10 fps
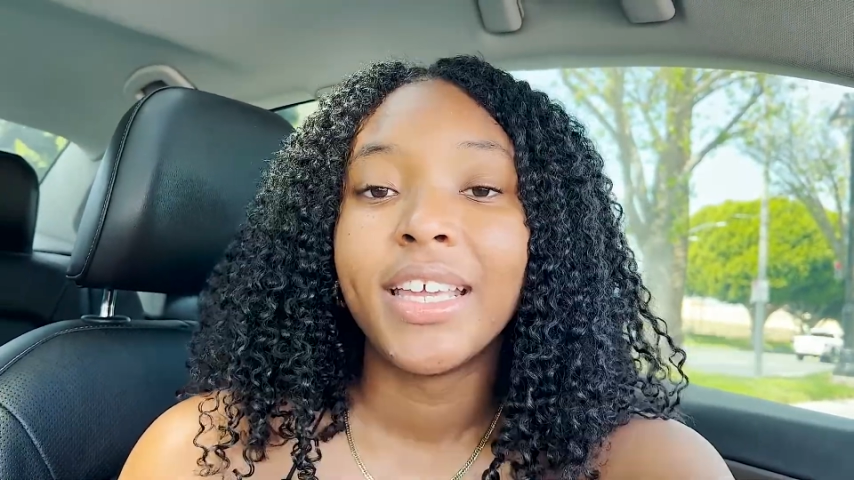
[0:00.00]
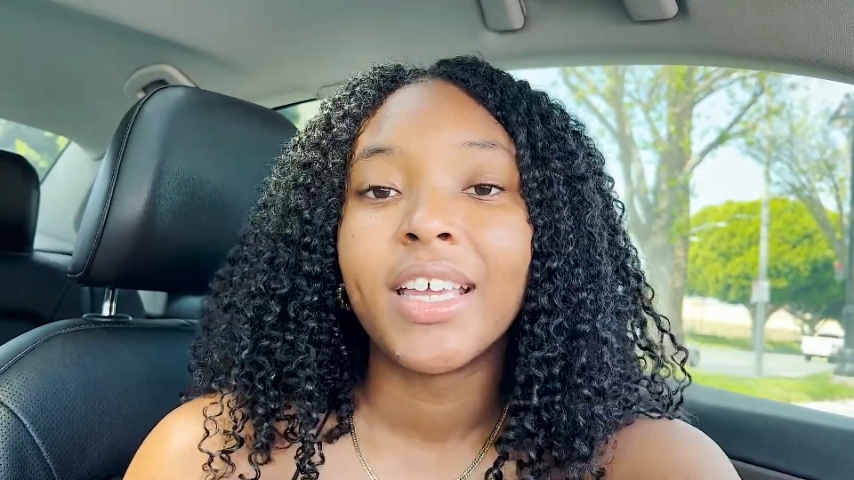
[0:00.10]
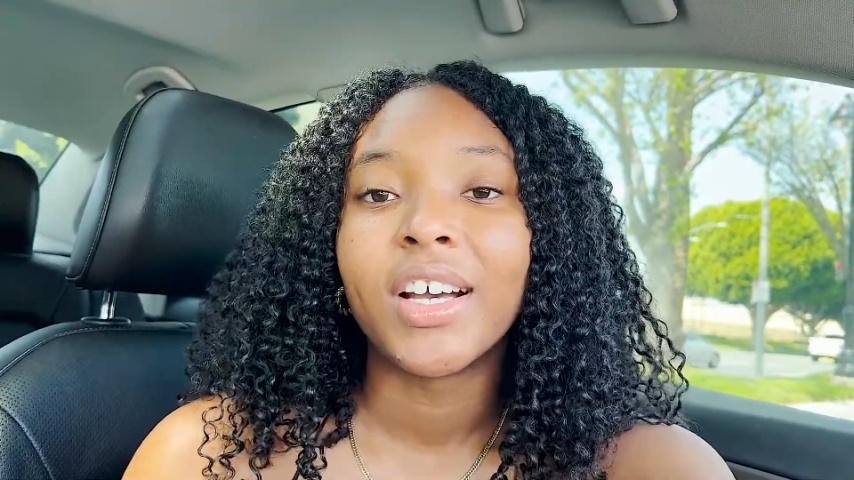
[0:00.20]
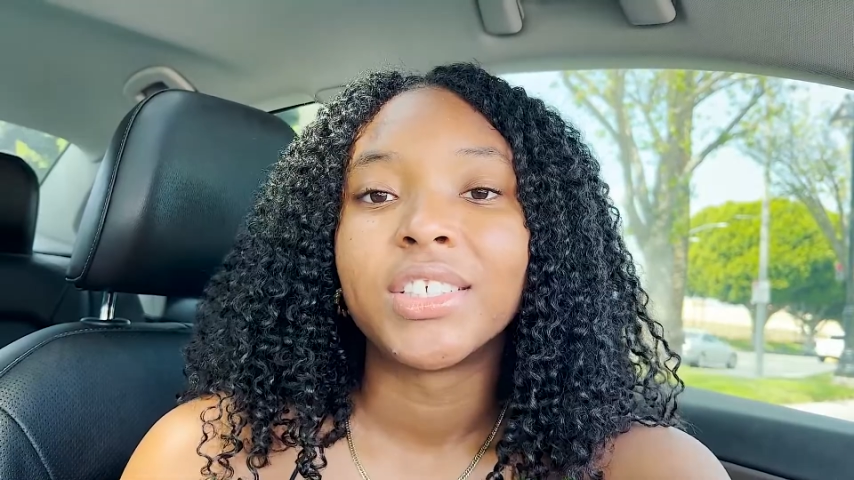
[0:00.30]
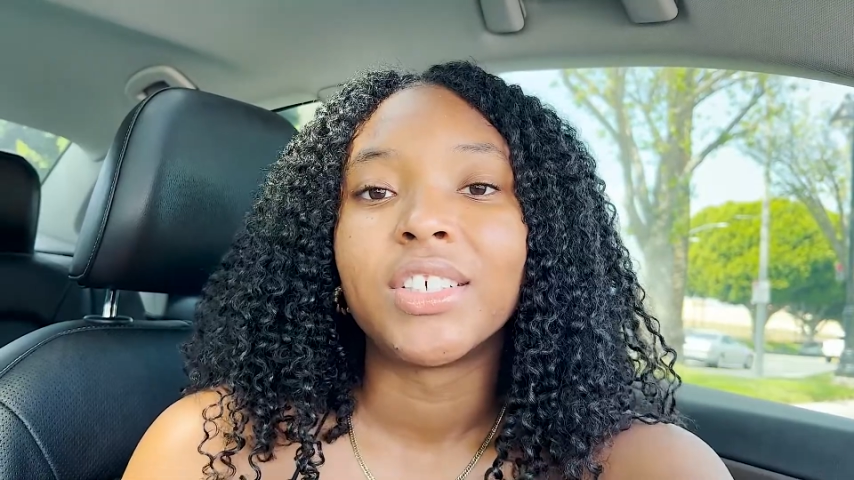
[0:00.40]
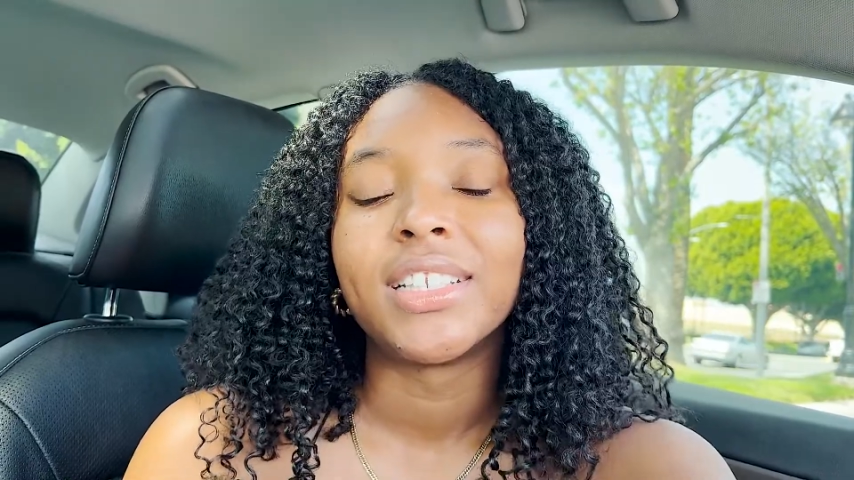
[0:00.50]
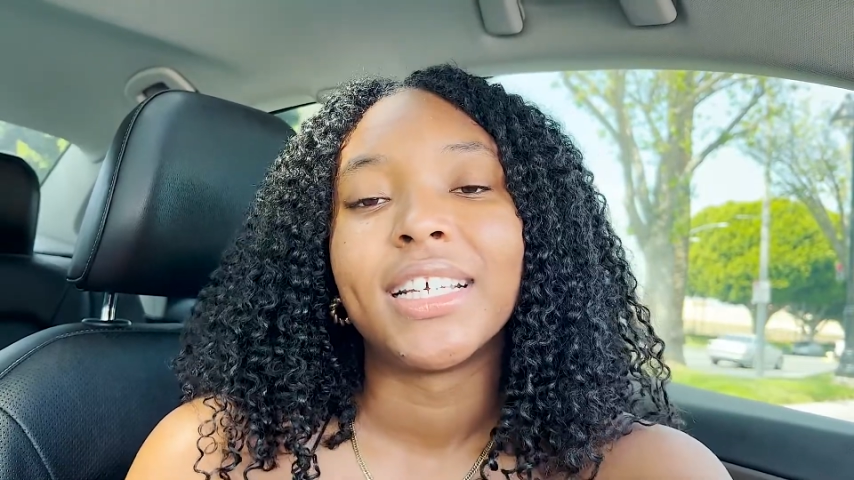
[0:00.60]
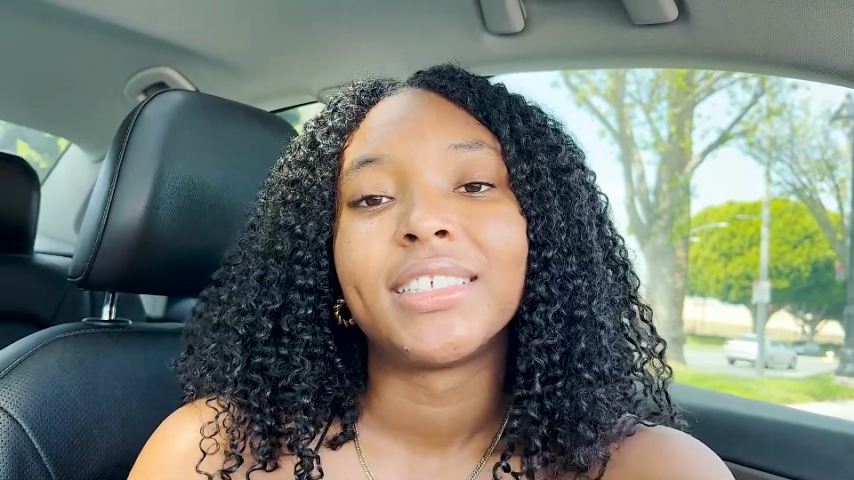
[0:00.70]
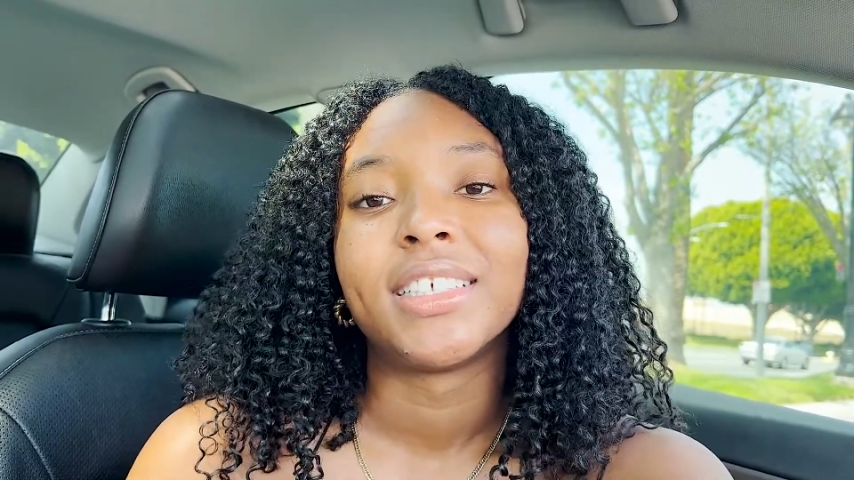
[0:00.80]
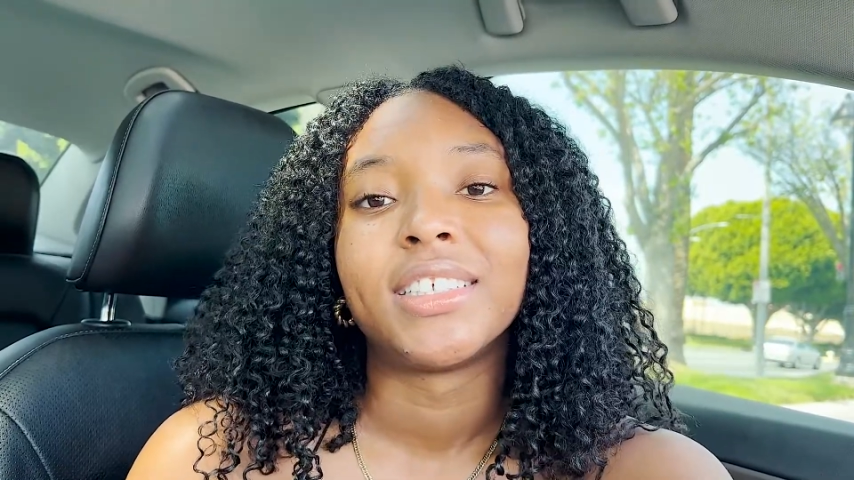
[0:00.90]
He also
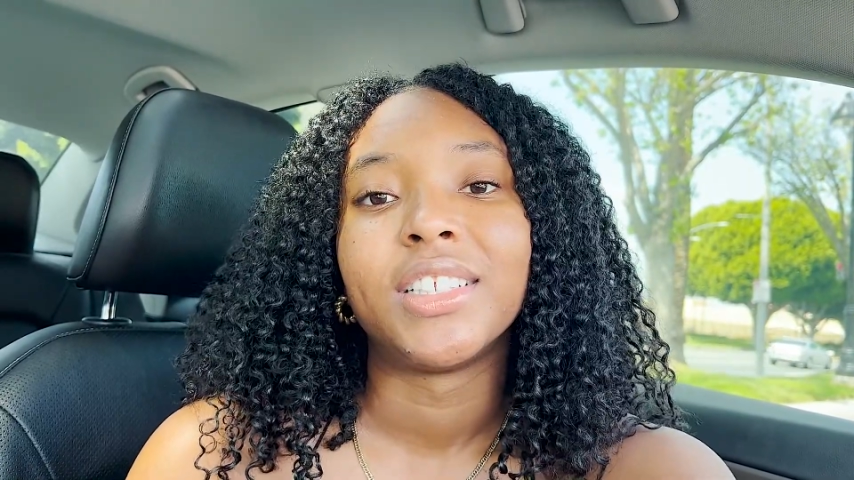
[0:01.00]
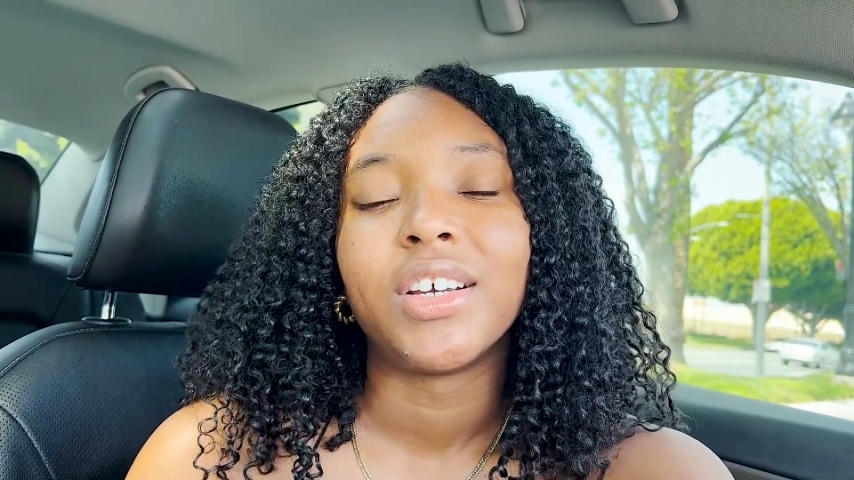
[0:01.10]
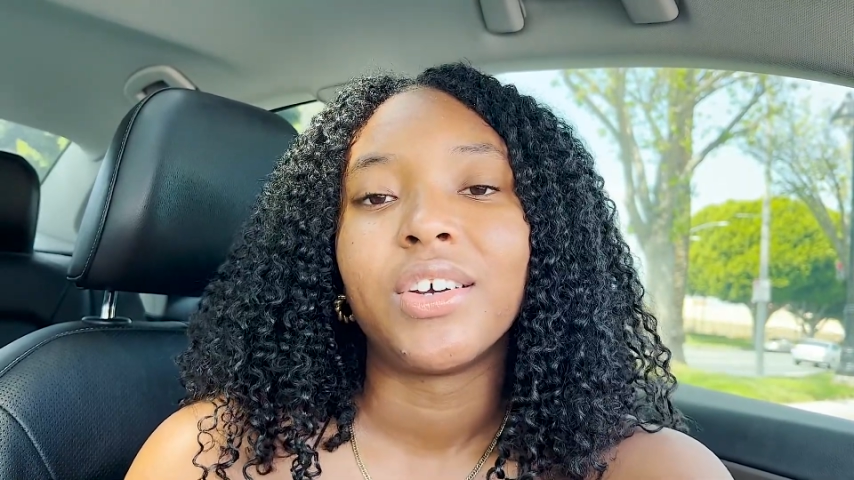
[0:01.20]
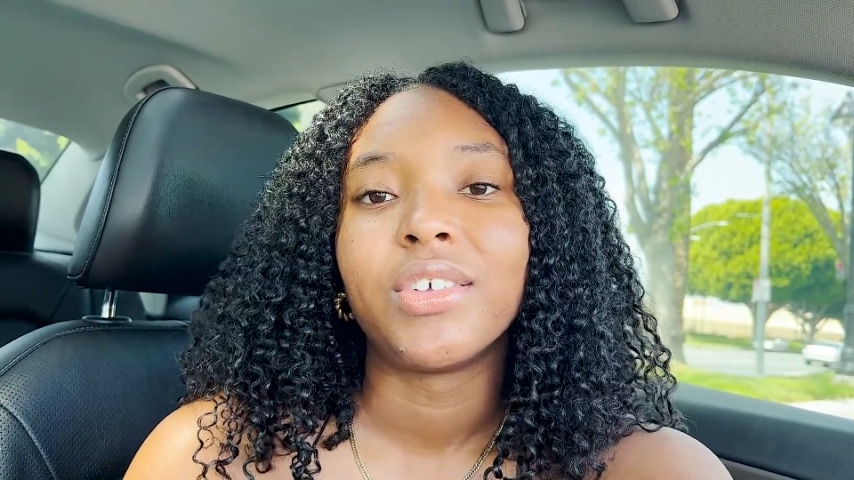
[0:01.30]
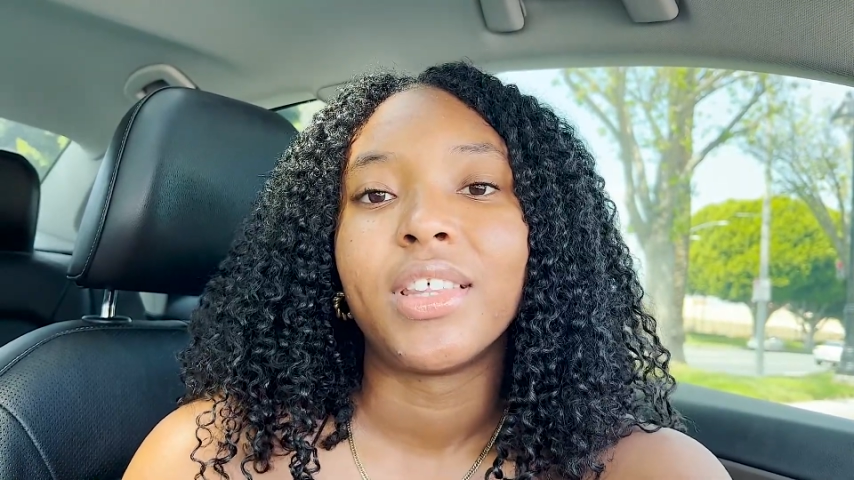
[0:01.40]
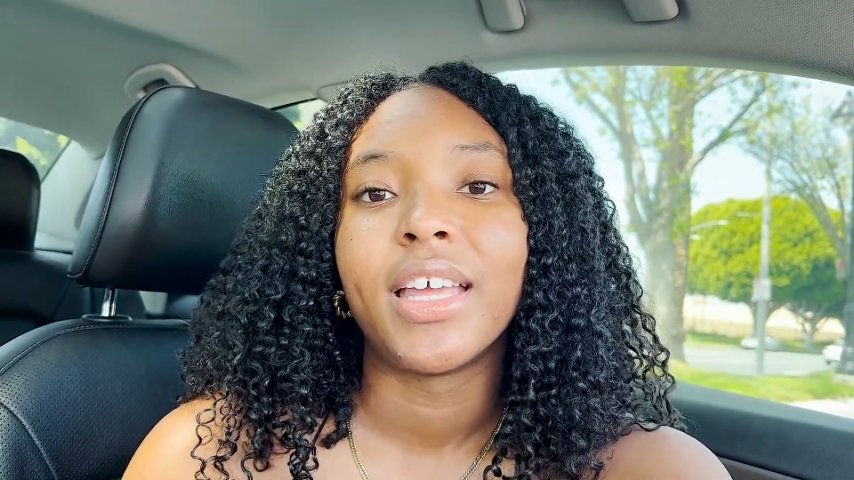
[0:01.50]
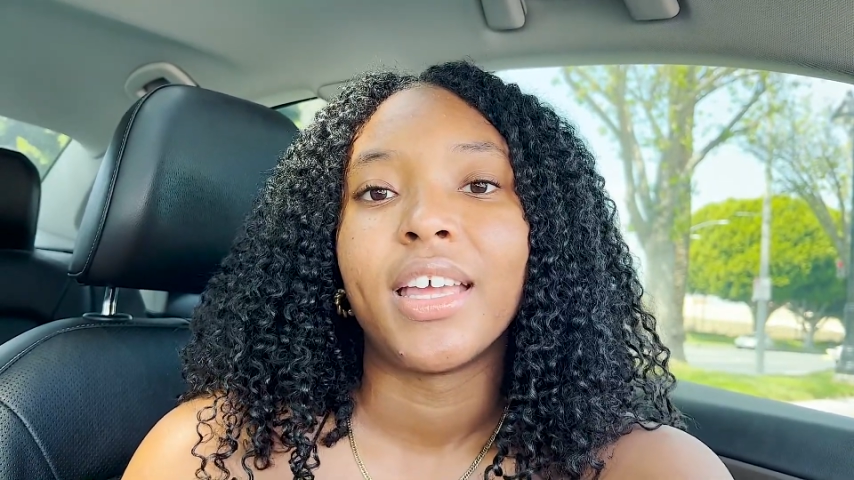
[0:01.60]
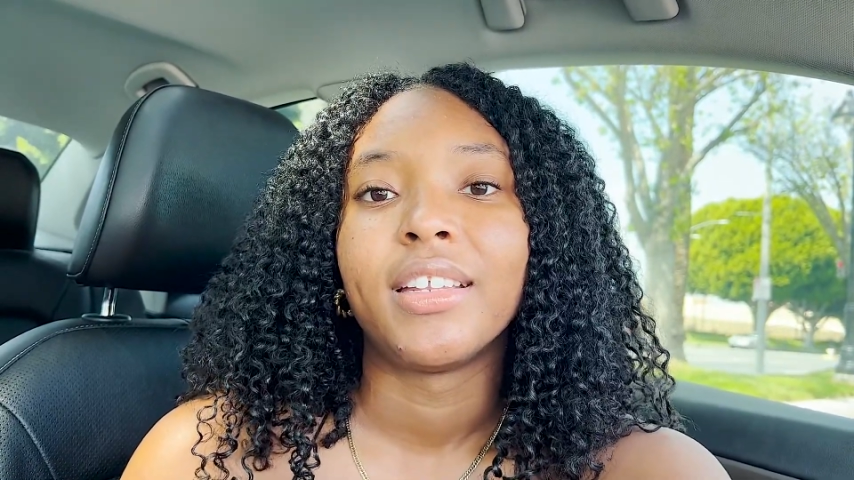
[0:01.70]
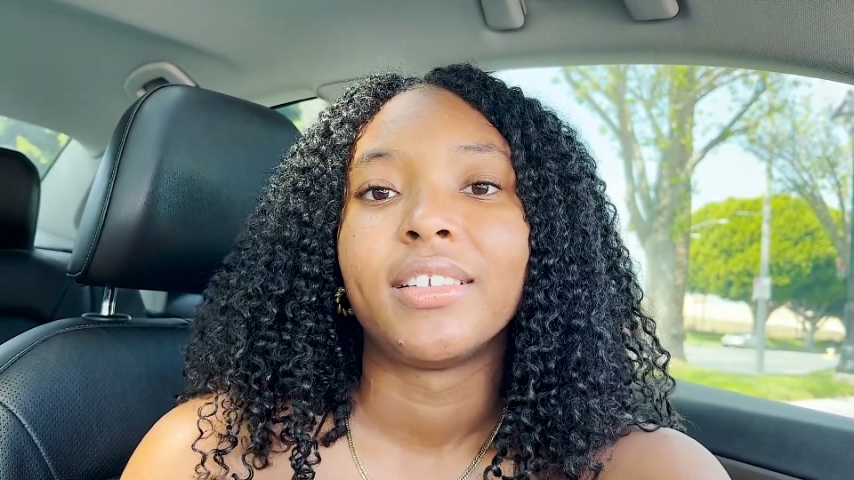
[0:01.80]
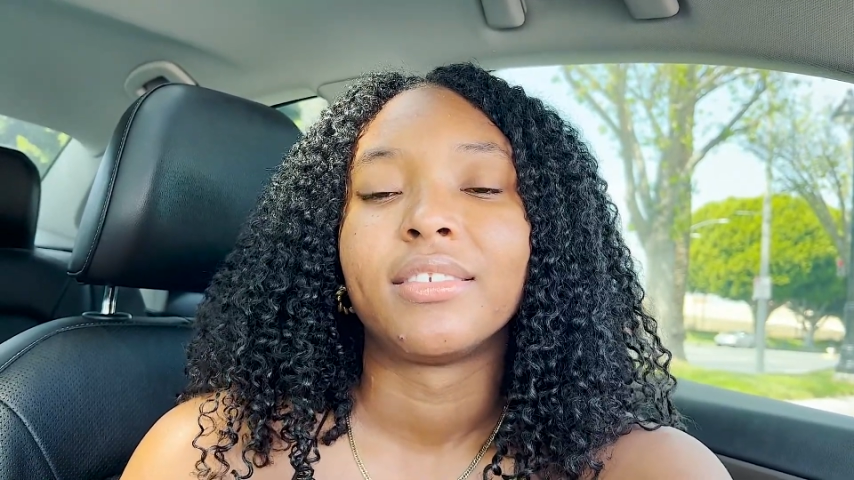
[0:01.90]
lets us know that